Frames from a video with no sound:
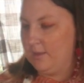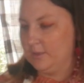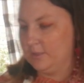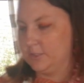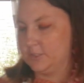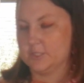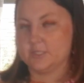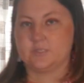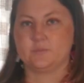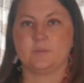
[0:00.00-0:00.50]

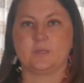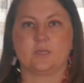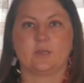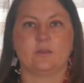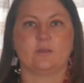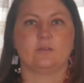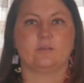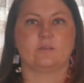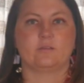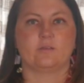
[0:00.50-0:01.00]
just
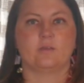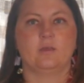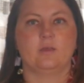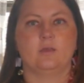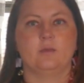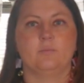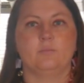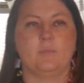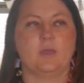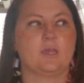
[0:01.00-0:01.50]
because
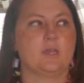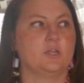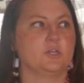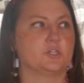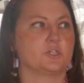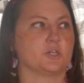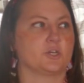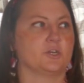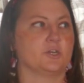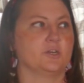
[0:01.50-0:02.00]
making
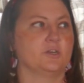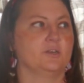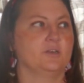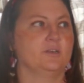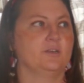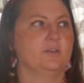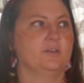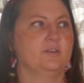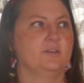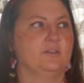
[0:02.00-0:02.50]
sure
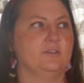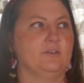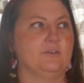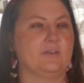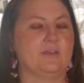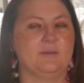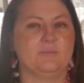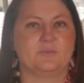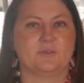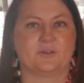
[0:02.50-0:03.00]
you
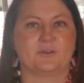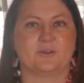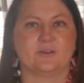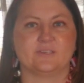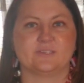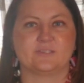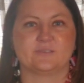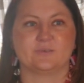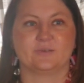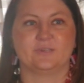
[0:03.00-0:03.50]
keep the
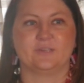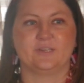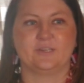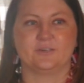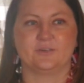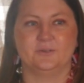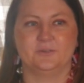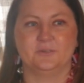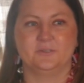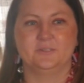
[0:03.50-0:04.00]
crust really
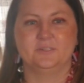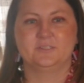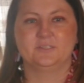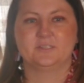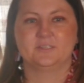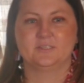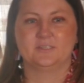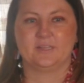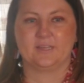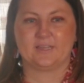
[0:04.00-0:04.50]
cold,
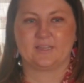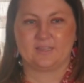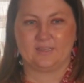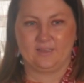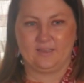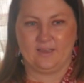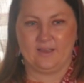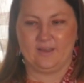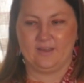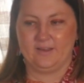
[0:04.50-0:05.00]

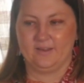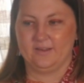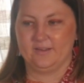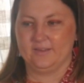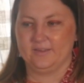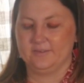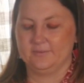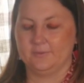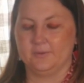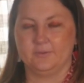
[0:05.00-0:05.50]

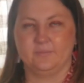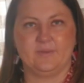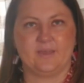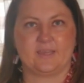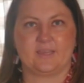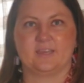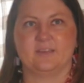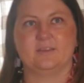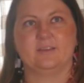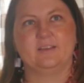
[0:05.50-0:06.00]
will
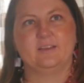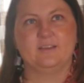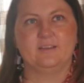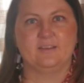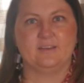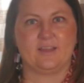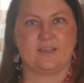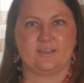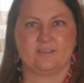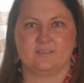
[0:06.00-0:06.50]
make it
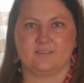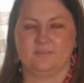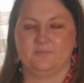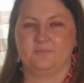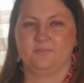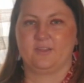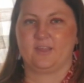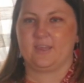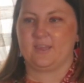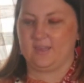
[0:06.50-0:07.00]
nice and
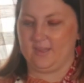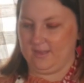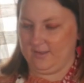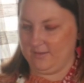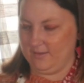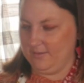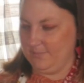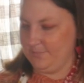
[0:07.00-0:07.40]
flaky.